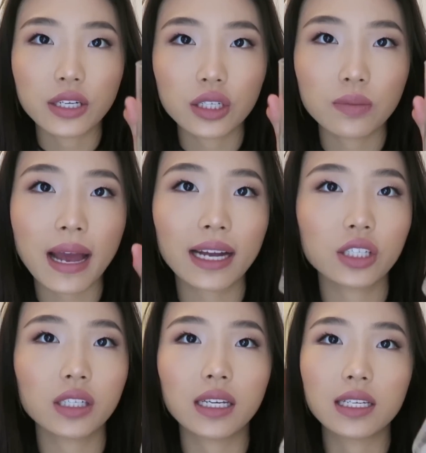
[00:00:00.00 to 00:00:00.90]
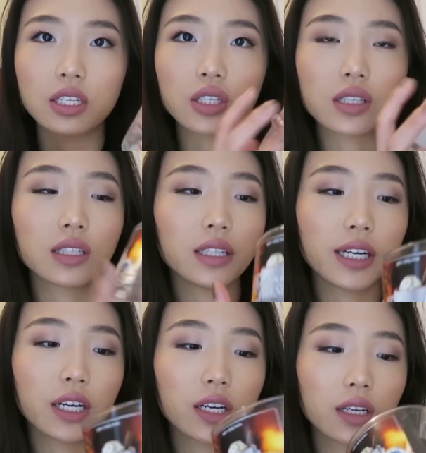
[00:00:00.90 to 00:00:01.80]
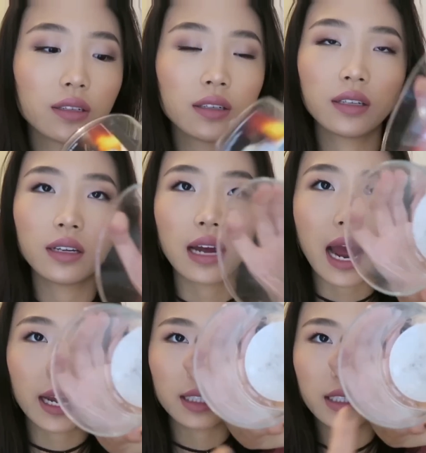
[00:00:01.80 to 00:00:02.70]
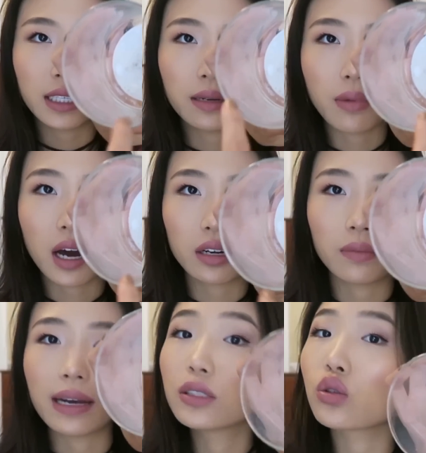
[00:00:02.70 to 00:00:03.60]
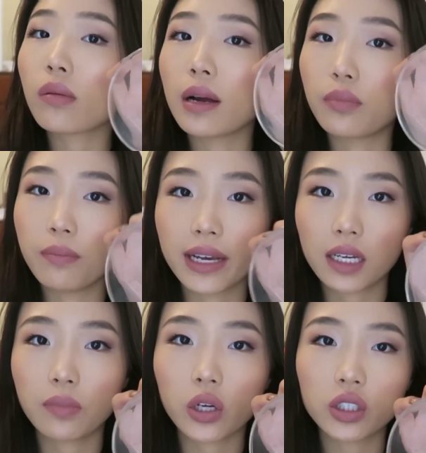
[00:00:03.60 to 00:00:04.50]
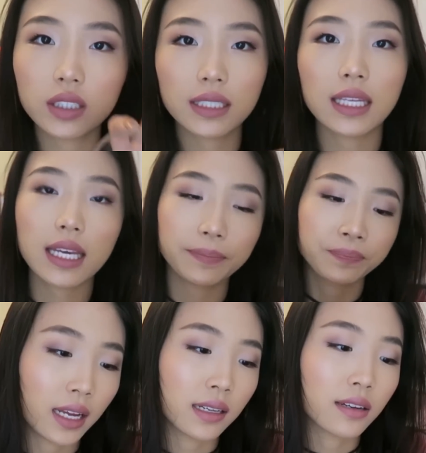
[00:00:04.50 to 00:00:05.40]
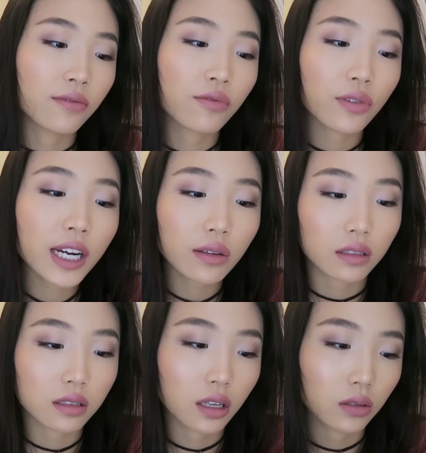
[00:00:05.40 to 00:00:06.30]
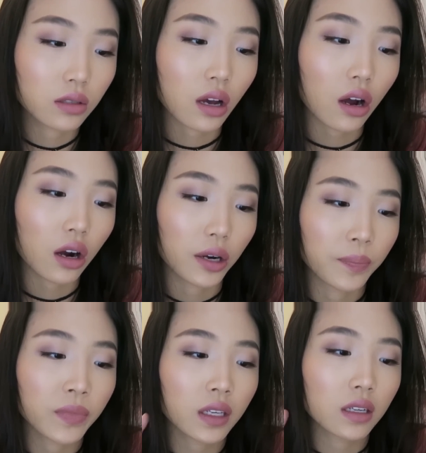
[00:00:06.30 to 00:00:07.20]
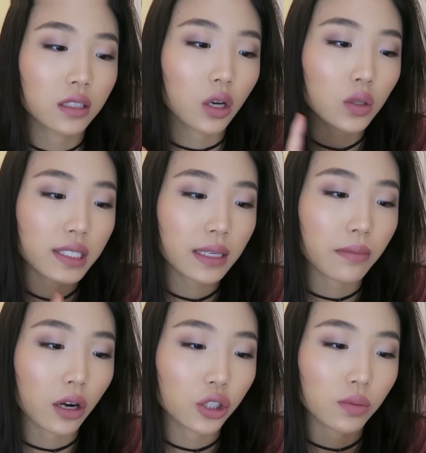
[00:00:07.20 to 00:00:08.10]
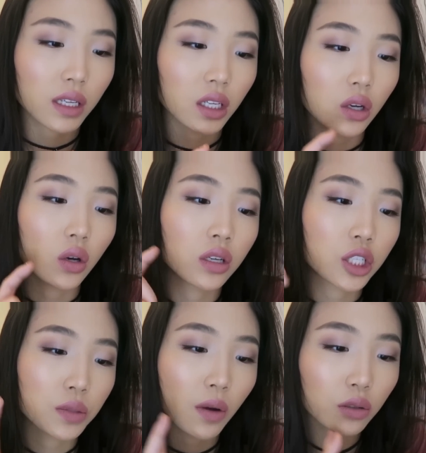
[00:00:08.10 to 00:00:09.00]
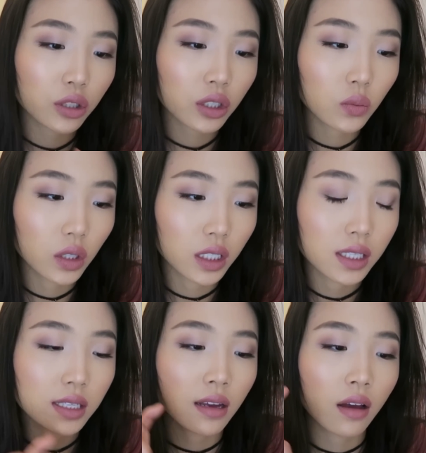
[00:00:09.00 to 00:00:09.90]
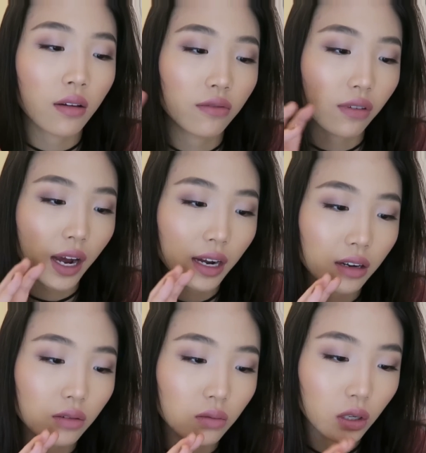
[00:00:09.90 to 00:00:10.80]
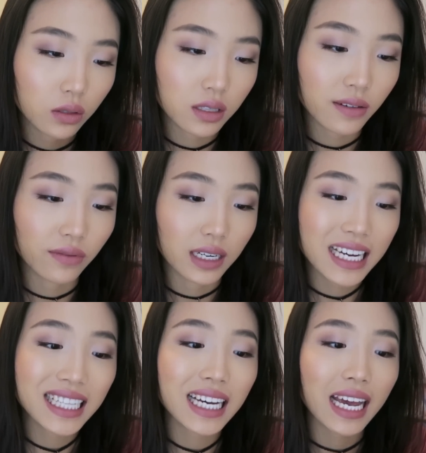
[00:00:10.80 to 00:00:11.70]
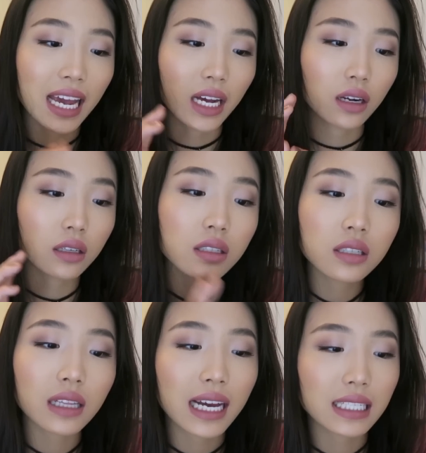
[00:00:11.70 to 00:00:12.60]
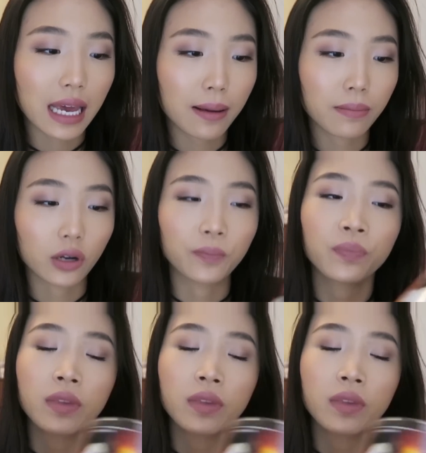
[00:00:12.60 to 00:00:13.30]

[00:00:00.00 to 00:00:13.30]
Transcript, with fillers: year's packaging it's just clear i cleaned the bottom i store my makeup brushes in it and the fragrance notes are toasted marshmallow smoldering woods fire roasted vanilla and crystallized amber